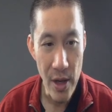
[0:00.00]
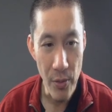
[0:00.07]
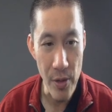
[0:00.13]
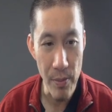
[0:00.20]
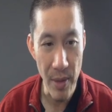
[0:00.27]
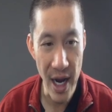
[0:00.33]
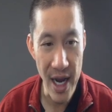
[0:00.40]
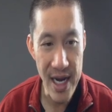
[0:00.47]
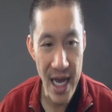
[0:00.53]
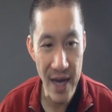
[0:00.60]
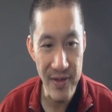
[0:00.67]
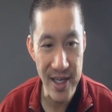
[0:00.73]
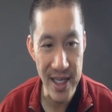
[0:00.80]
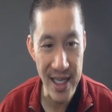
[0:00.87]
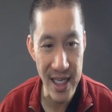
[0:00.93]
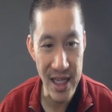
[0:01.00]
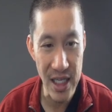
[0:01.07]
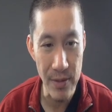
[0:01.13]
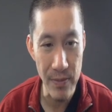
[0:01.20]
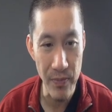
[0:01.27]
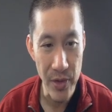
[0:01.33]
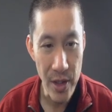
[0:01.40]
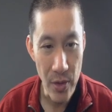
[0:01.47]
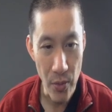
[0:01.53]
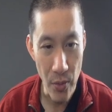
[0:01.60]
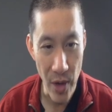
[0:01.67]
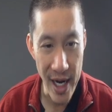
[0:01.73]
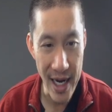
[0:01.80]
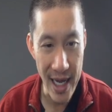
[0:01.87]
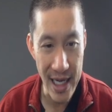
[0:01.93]
We might have to get them
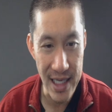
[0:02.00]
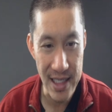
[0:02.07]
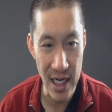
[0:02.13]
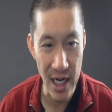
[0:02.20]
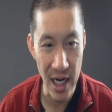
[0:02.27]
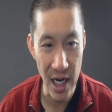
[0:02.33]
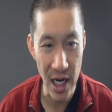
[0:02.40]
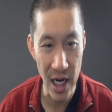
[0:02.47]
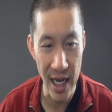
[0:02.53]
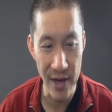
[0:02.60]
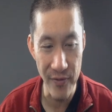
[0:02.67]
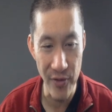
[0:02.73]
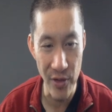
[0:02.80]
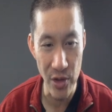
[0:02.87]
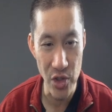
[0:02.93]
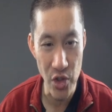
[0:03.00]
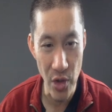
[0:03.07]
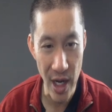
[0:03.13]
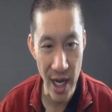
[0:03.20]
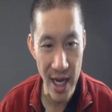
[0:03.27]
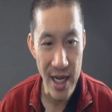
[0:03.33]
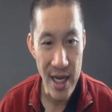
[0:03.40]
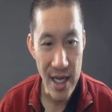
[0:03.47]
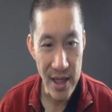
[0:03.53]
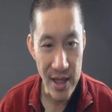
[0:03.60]
right at first try.